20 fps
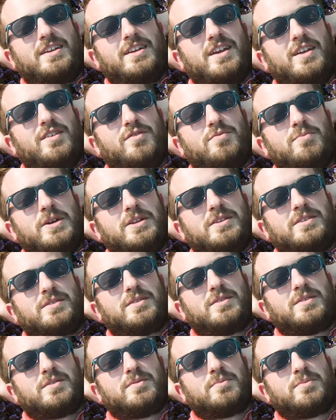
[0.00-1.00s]
a native mint,
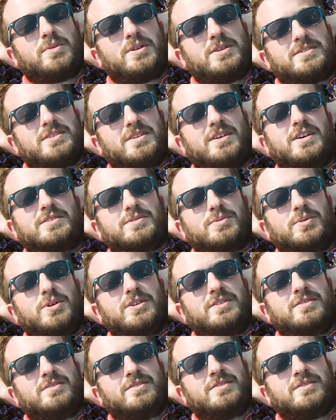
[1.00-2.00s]
but it's a nice one.